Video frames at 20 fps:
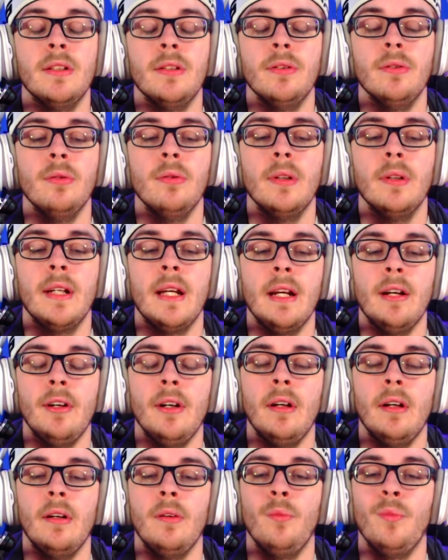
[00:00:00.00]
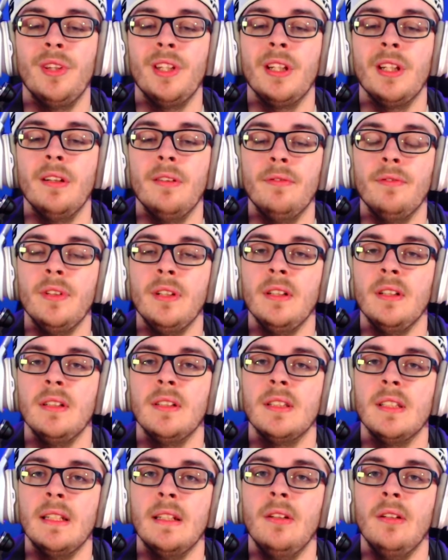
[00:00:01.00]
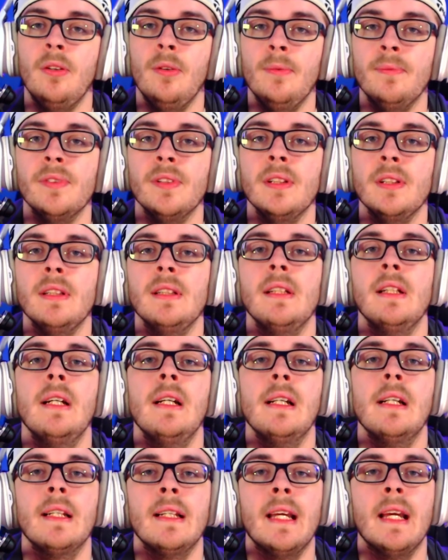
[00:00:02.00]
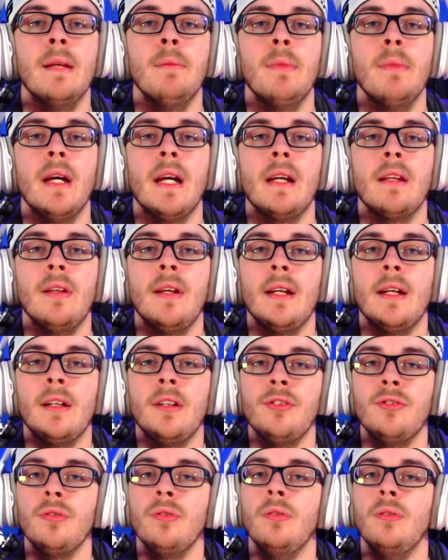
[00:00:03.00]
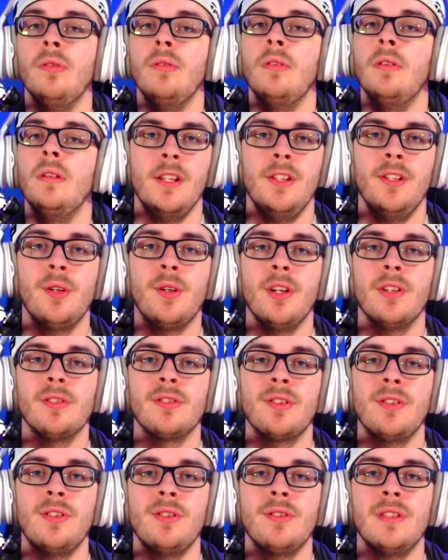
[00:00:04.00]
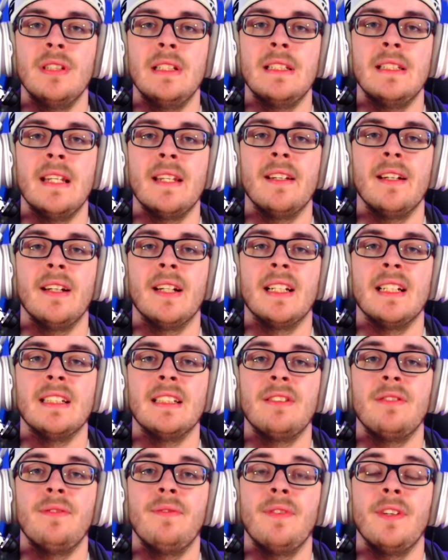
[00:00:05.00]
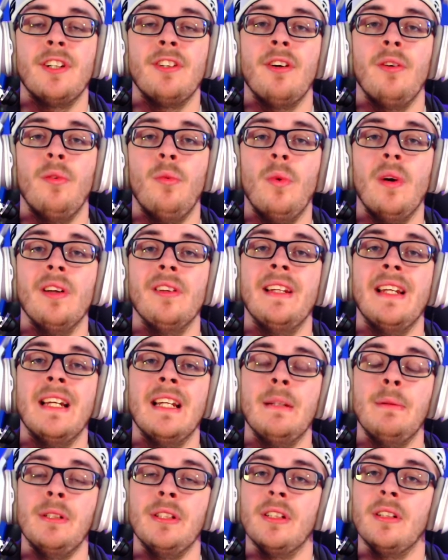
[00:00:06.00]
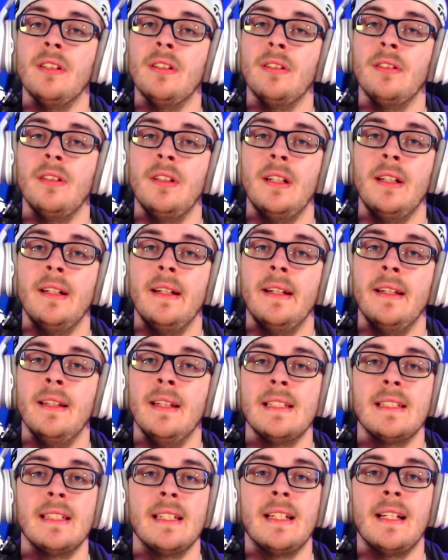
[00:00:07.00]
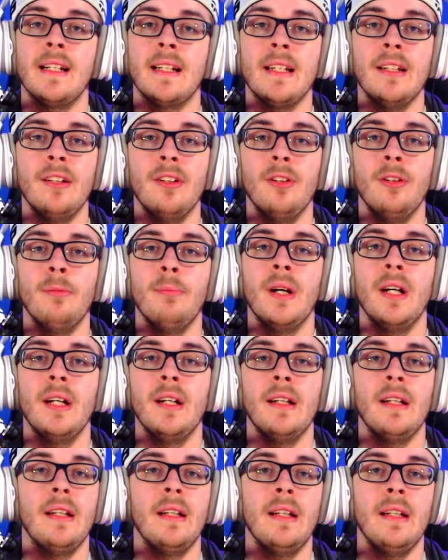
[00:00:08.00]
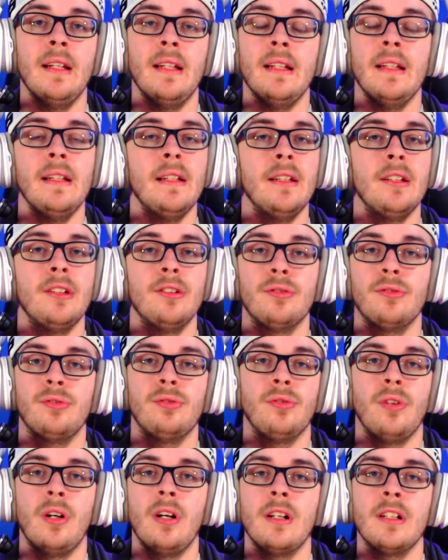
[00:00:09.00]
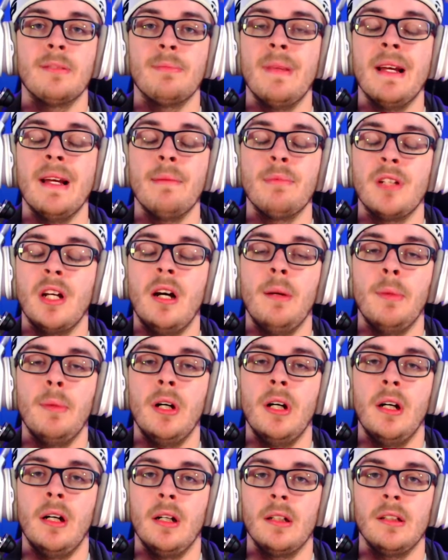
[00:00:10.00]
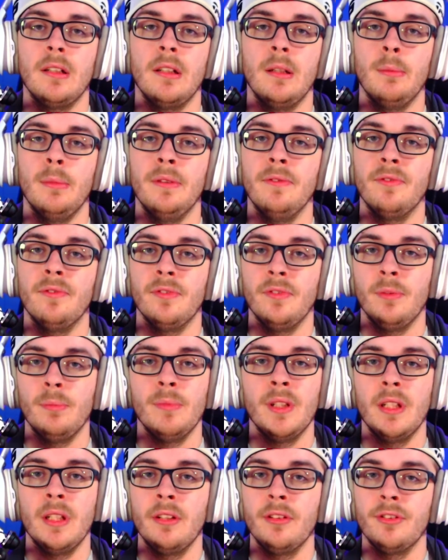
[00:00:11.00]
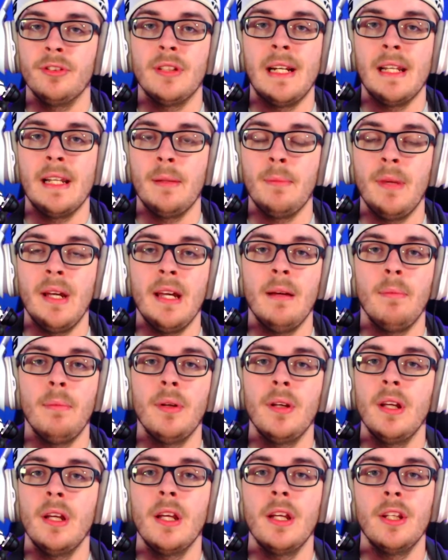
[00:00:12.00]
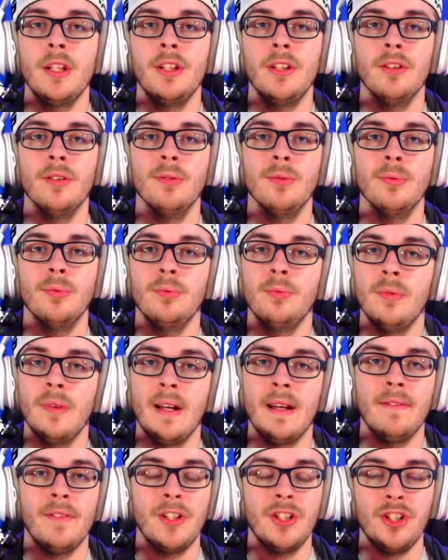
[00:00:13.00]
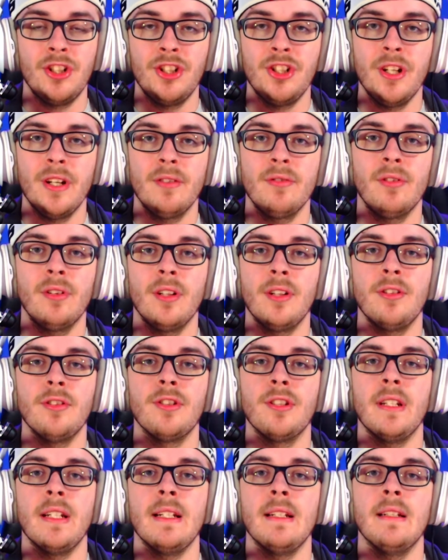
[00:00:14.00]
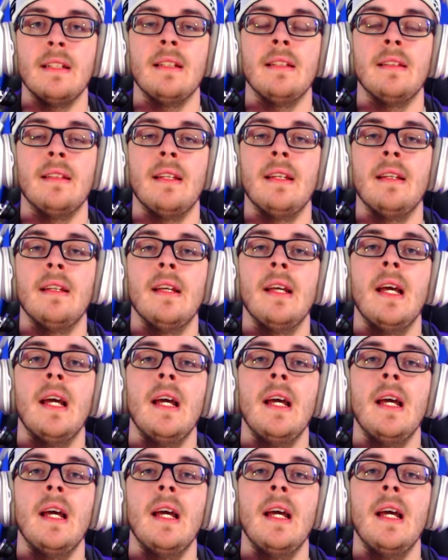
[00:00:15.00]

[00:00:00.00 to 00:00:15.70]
to carry on with the gunfights and hopefully gain back that control. You can also use these death icons to figure out where the enemies are. Unless they got killed by a cross-map tomahawk coming from the other side of the map, you have a general understanding that